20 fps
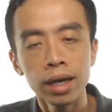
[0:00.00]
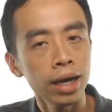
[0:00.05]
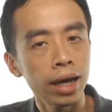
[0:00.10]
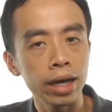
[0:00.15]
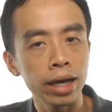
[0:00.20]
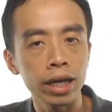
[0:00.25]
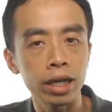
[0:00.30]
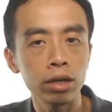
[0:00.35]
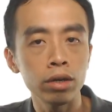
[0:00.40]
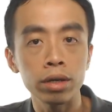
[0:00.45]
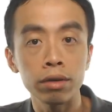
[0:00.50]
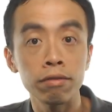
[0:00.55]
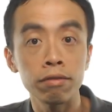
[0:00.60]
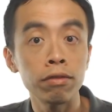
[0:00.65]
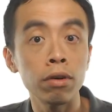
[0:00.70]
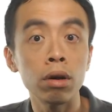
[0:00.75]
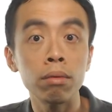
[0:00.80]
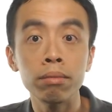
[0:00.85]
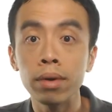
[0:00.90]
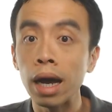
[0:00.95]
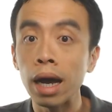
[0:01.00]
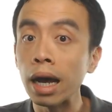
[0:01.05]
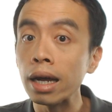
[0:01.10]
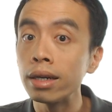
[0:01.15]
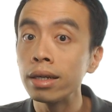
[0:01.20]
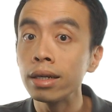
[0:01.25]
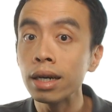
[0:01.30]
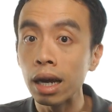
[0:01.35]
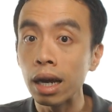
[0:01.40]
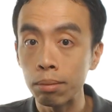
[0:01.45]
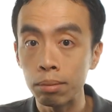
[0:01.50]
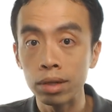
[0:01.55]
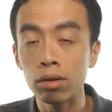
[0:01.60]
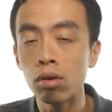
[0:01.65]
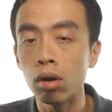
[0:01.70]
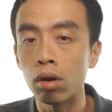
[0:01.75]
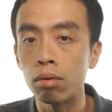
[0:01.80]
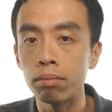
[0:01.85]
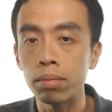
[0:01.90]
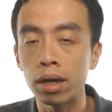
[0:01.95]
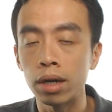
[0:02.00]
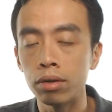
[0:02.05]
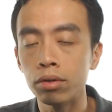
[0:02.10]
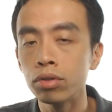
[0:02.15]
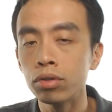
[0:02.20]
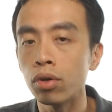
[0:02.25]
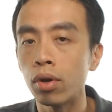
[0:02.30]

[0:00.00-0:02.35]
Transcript: I cannot form other carbonyl compounds,